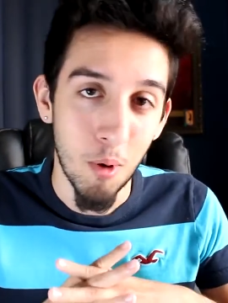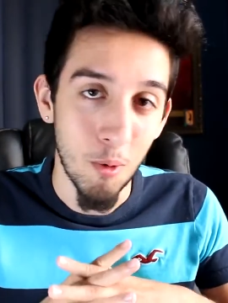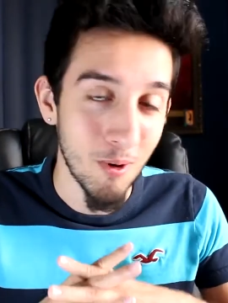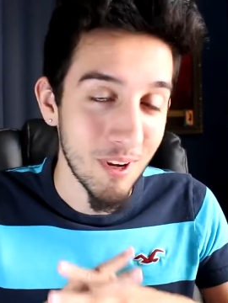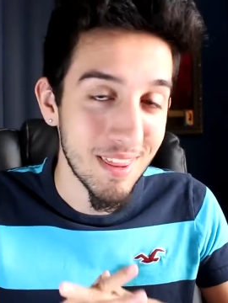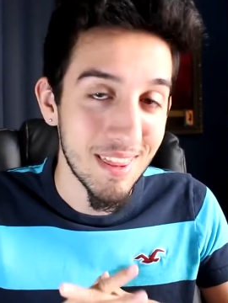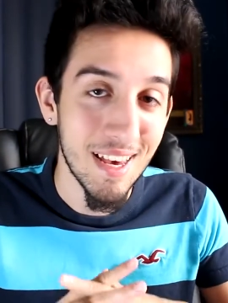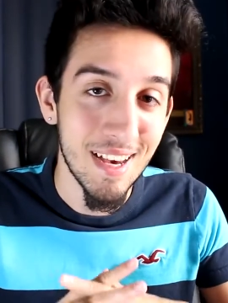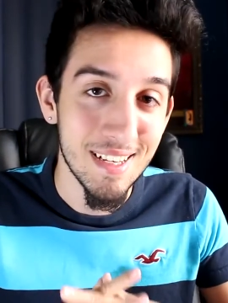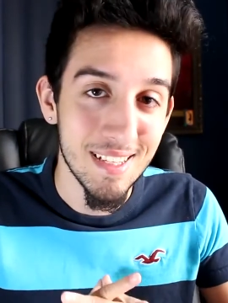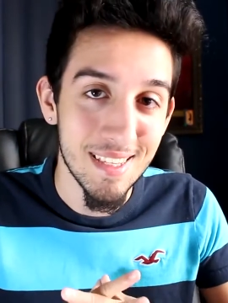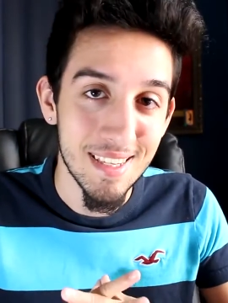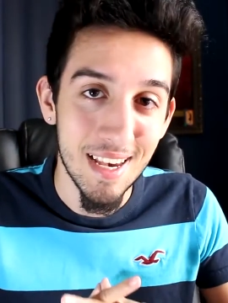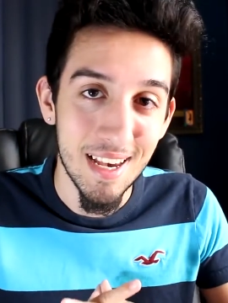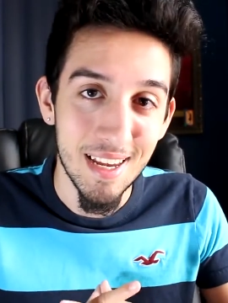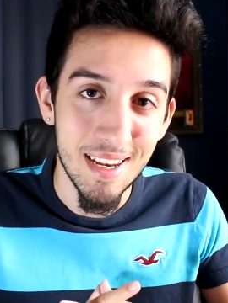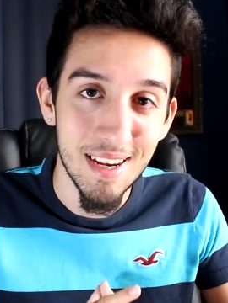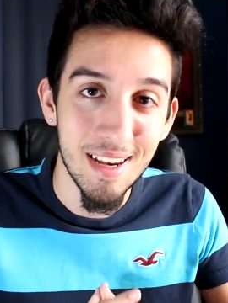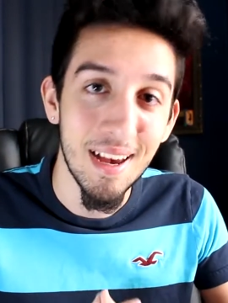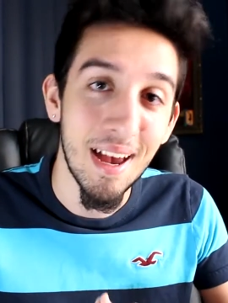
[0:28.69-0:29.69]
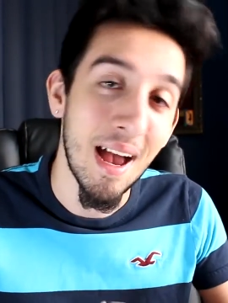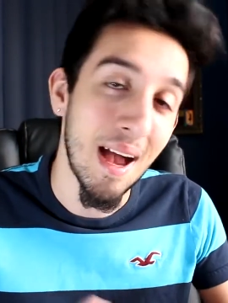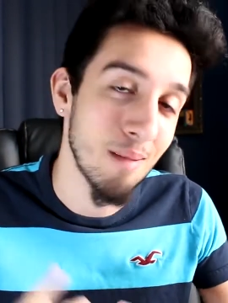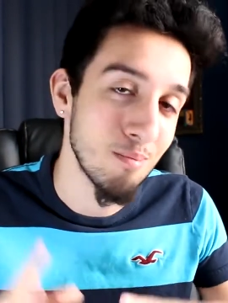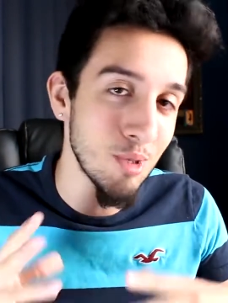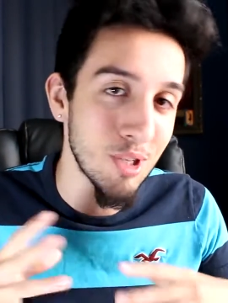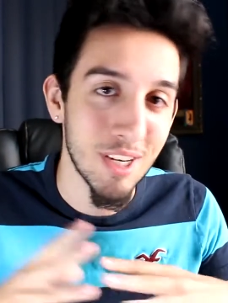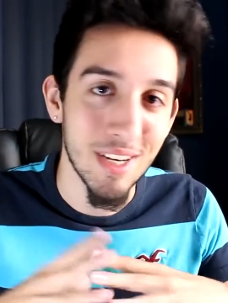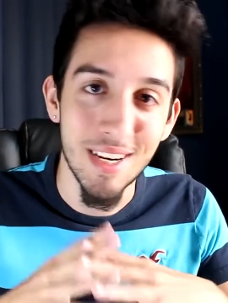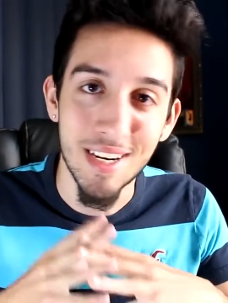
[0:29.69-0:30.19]
But with that said,
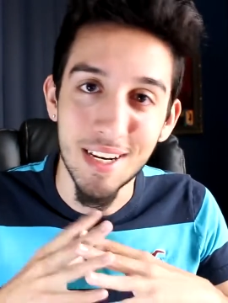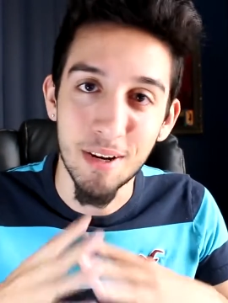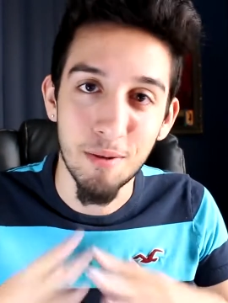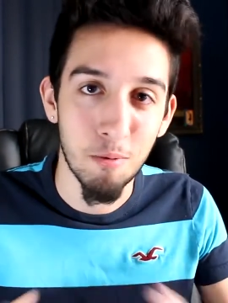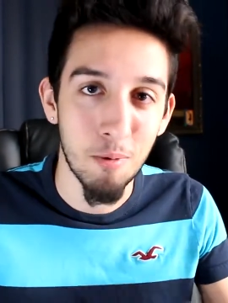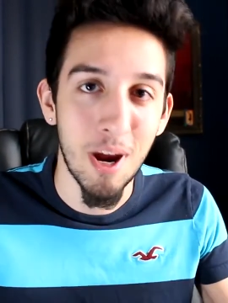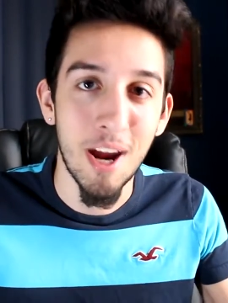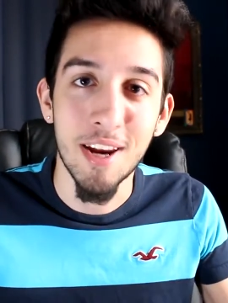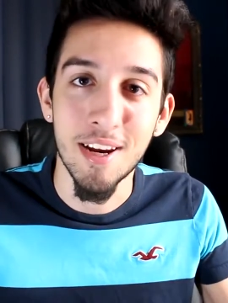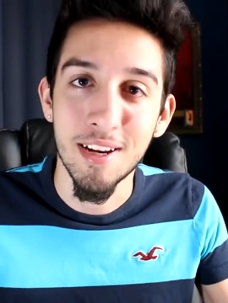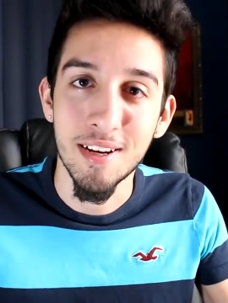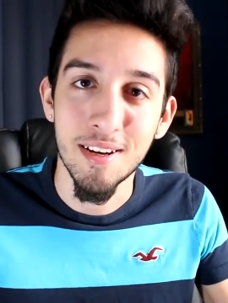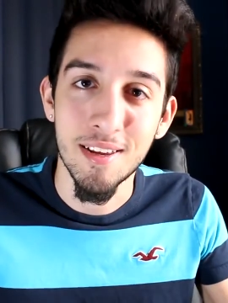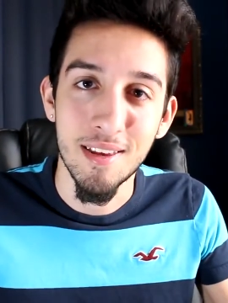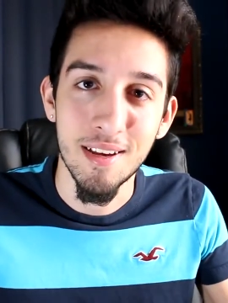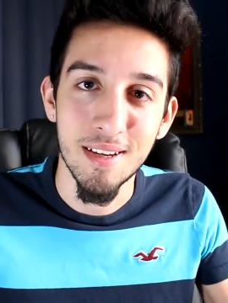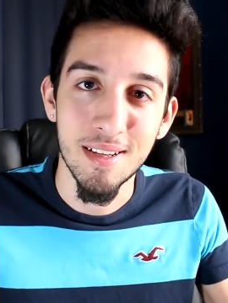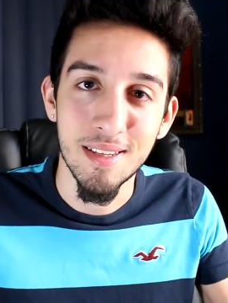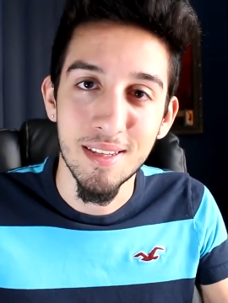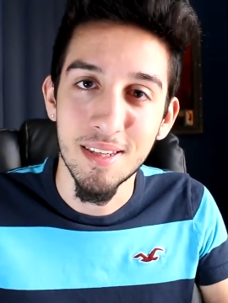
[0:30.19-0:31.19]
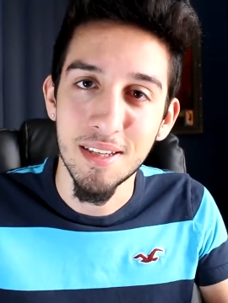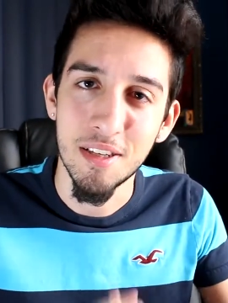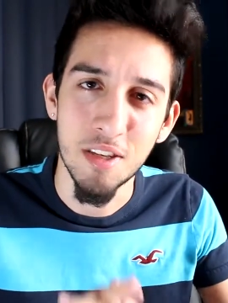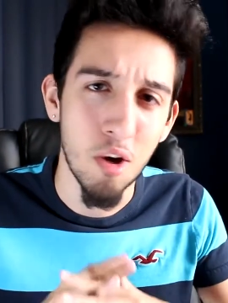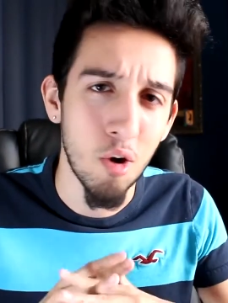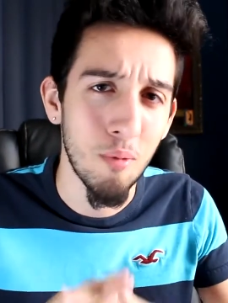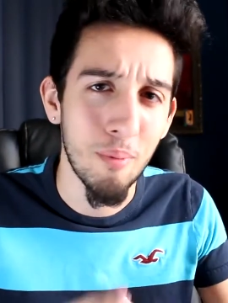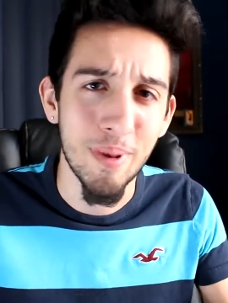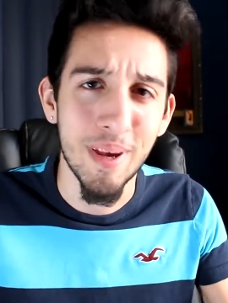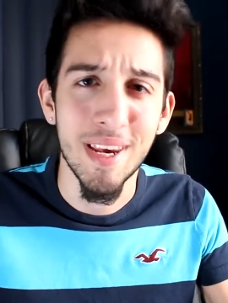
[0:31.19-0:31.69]
I'm just gonna get right into this.
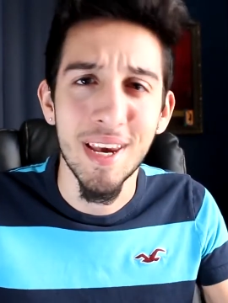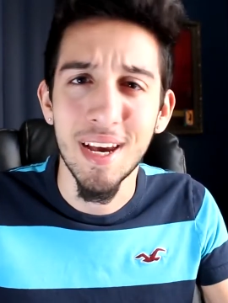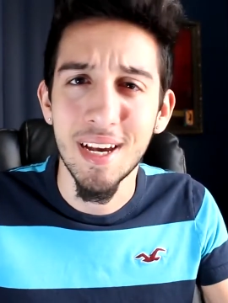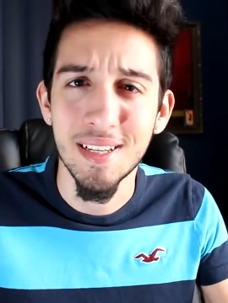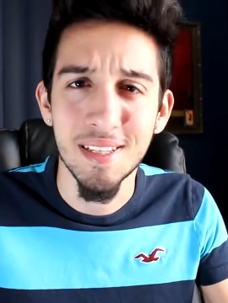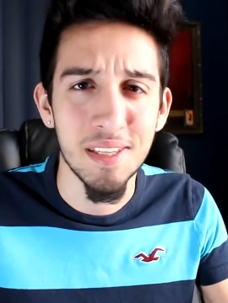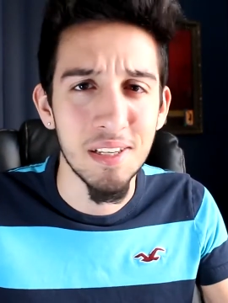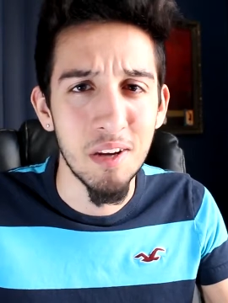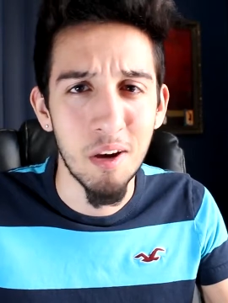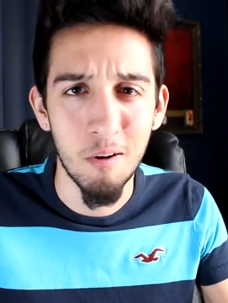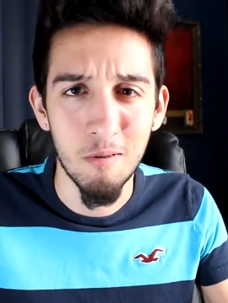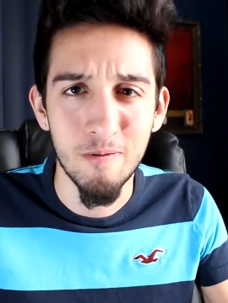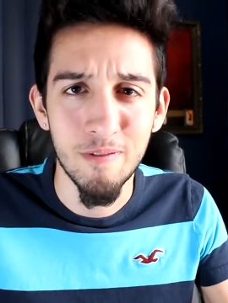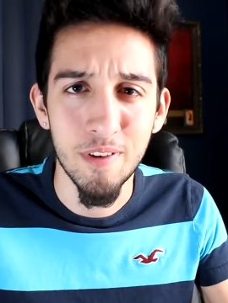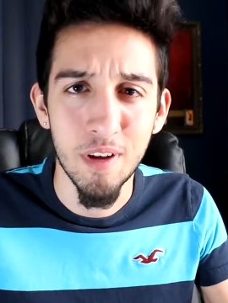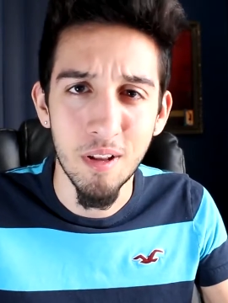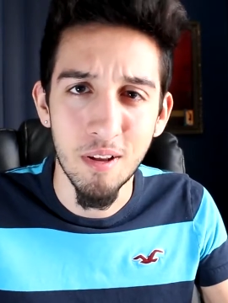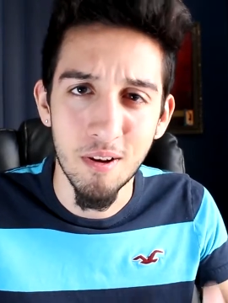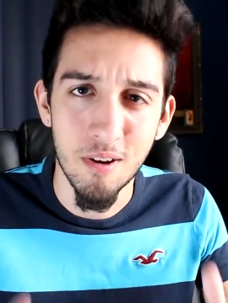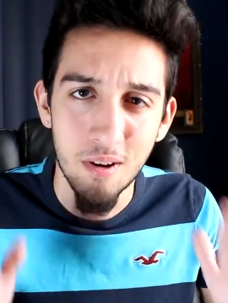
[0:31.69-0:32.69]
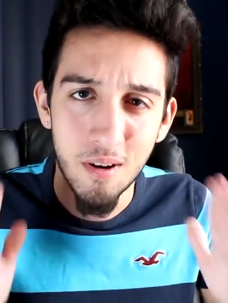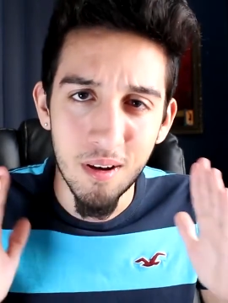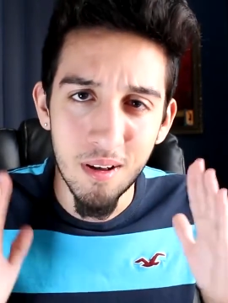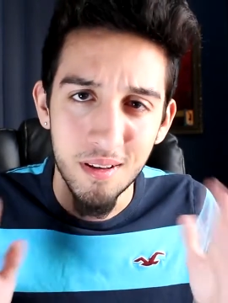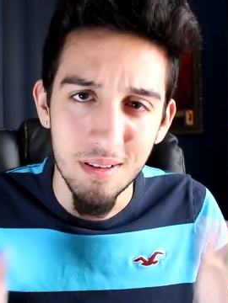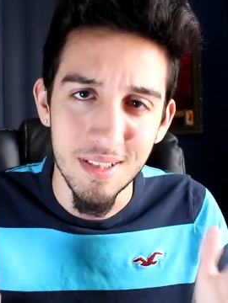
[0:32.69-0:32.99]
No BS, no filler.